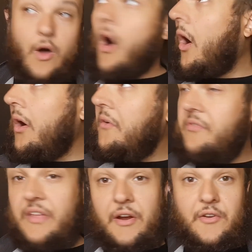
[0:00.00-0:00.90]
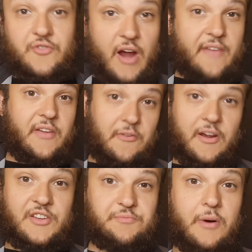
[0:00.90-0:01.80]
All of their driving
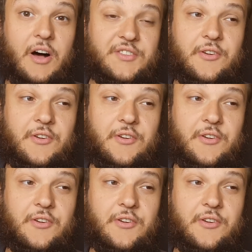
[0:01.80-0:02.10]
range balls